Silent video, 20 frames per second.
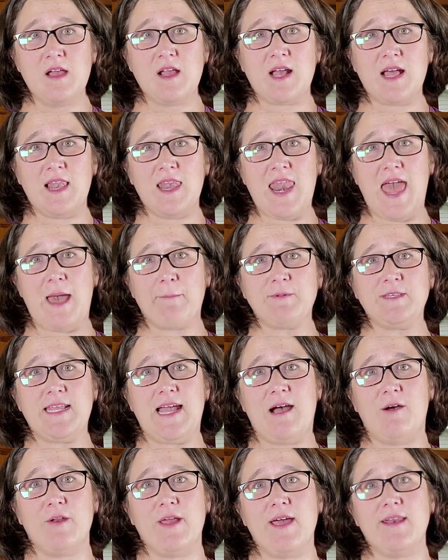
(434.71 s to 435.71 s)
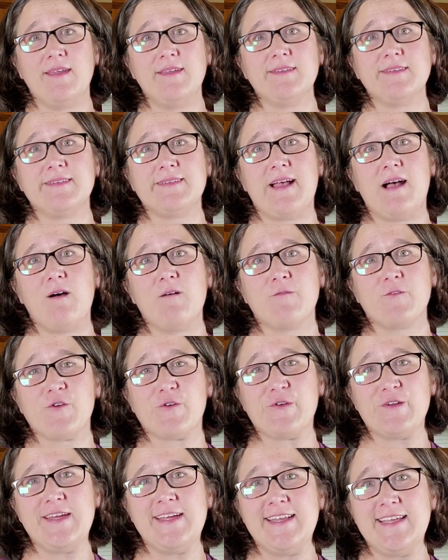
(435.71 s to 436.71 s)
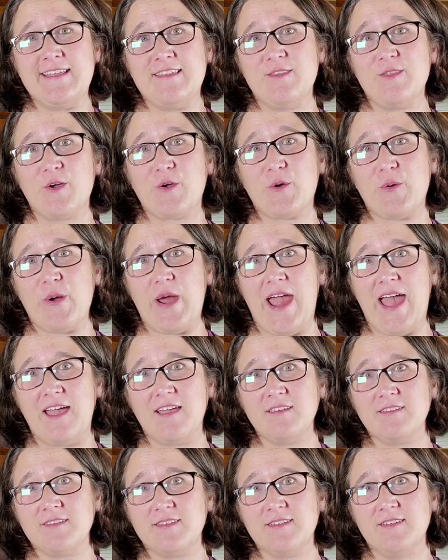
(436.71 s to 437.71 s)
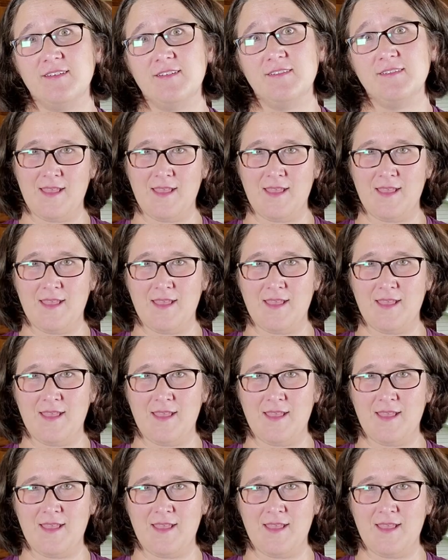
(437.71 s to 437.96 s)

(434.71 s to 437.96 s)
collapse down on itself, creating the cracks.